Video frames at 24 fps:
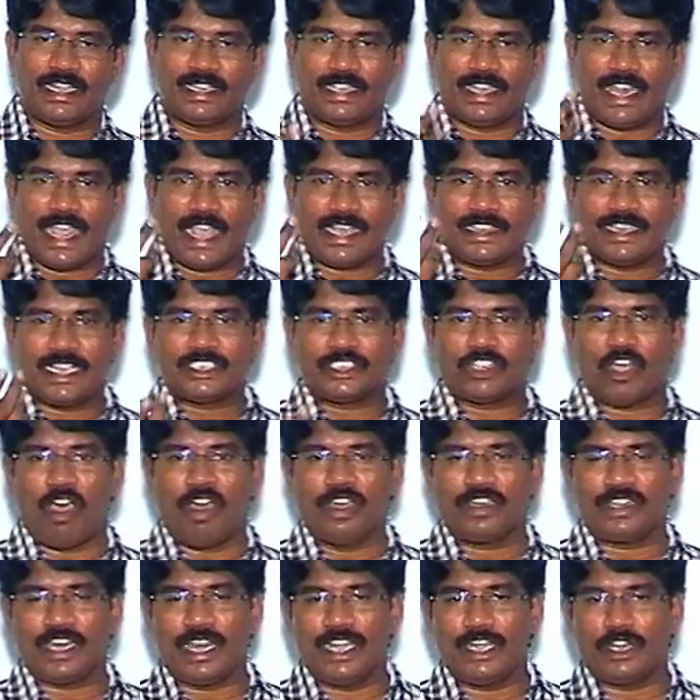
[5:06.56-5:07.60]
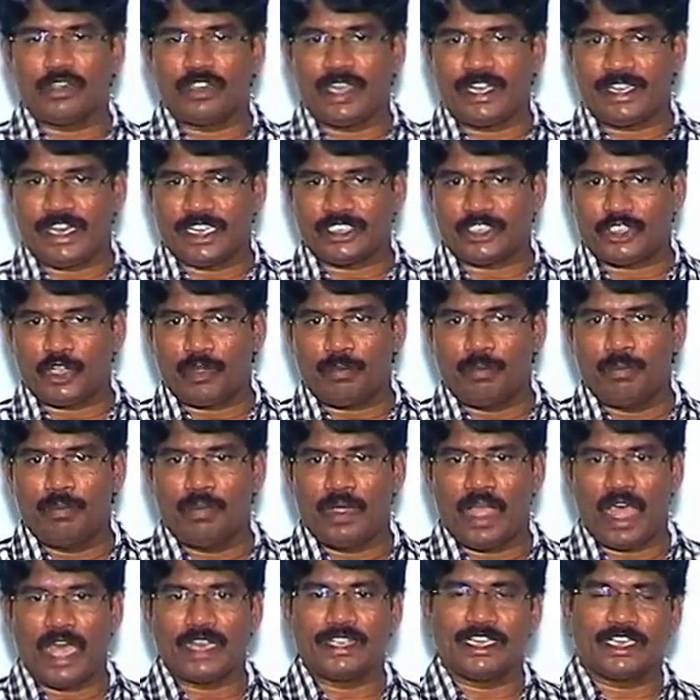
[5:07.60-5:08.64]
Means take the salt into the test
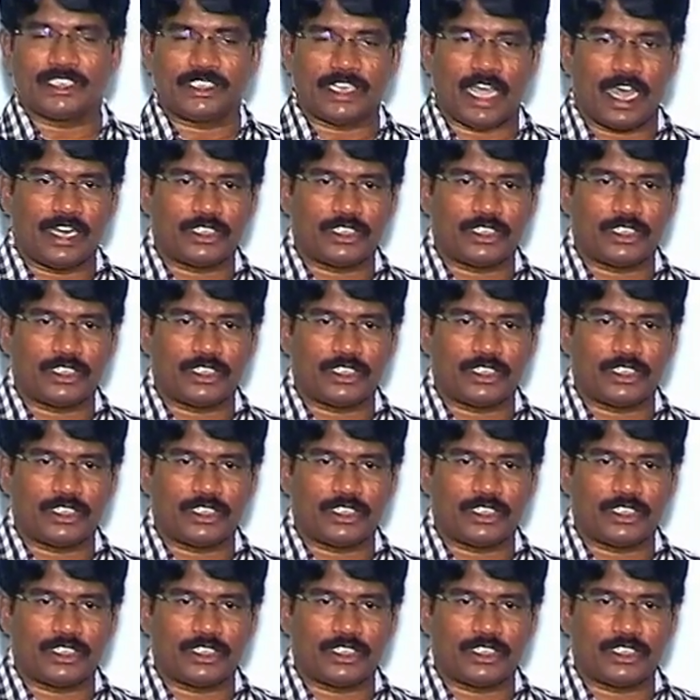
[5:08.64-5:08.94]
tube or